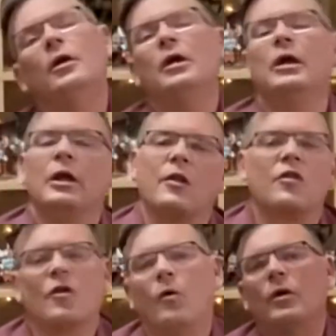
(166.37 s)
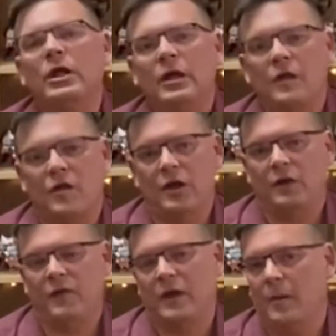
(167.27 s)
It is so easy
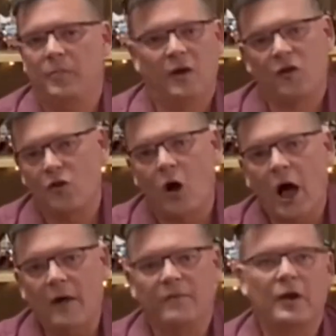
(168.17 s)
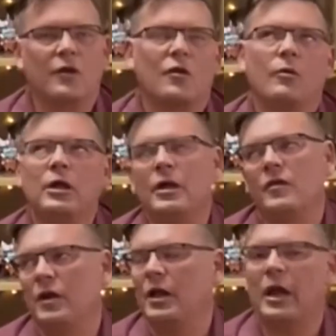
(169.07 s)
to get pissed off. It is so
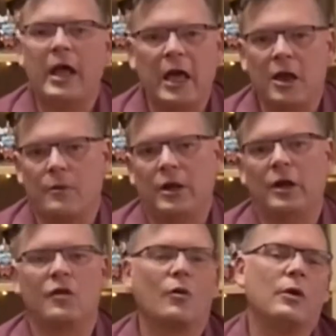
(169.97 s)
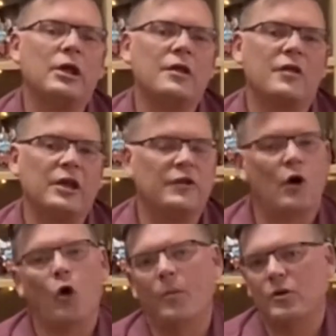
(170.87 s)
easy to get angry. It's so easy to
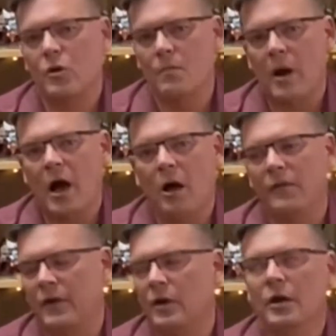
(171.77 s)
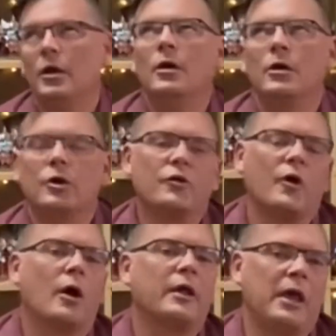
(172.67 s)
open your mouth, and your
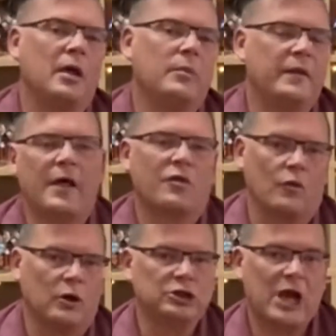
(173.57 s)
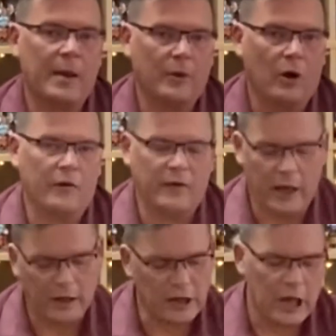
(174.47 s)
tongue can be that sword chopping off
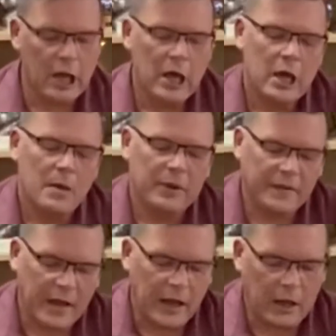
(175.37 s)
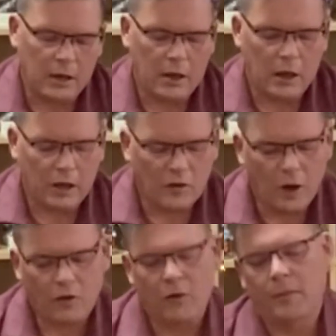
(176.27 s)
heads. But then it's
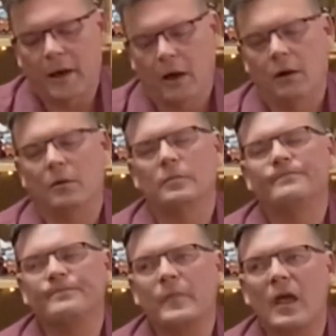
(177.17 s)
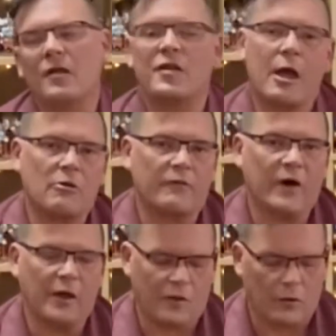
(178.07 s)
also about
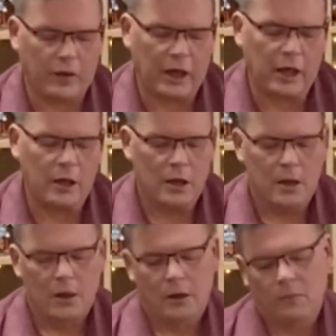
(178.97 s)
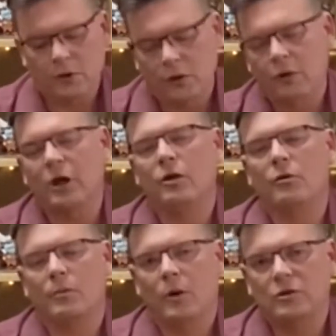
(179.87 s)
sacrifice, okay? When you look at your
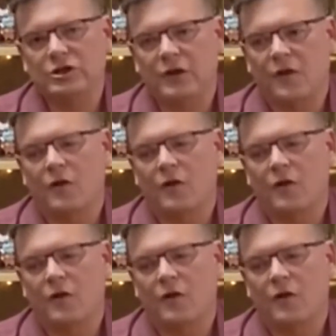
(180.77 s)
emotions, it's